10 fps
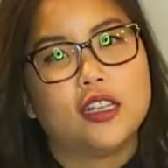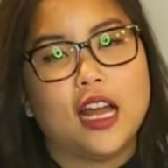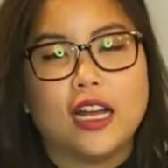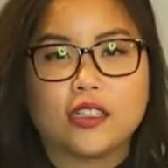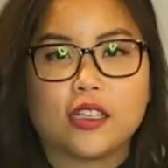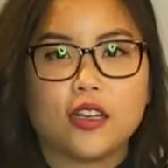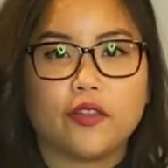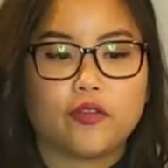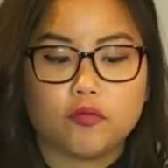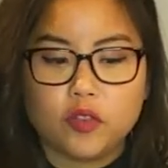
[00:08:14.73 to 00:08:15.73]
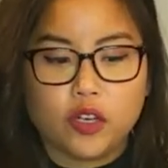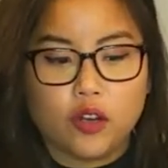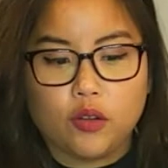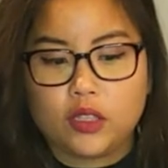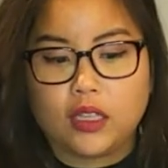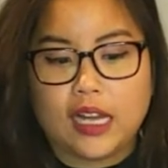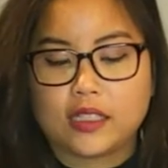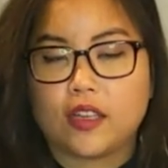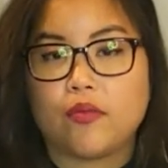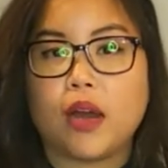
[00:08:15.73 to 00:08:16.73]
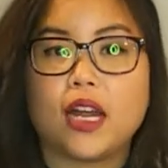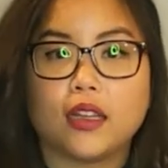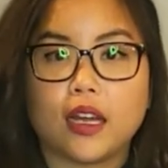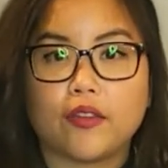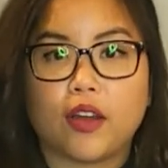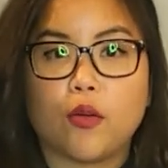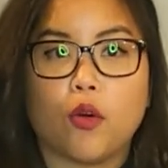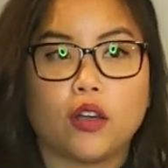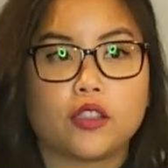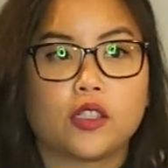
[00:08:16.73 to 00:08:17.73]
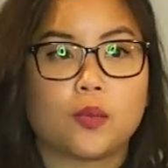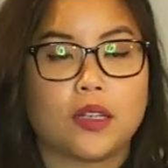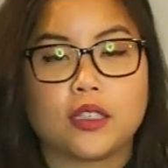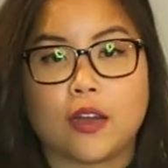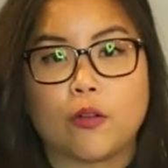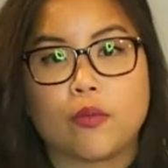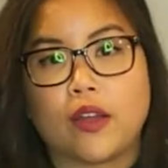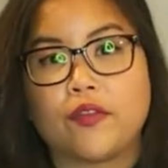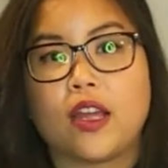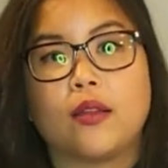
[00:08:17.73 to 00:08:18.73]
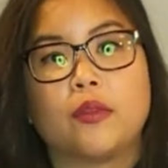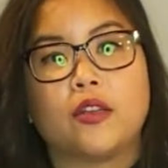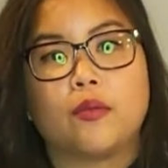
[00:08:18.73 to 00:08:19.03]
As if, the last day of my life, I want to spend time with my family,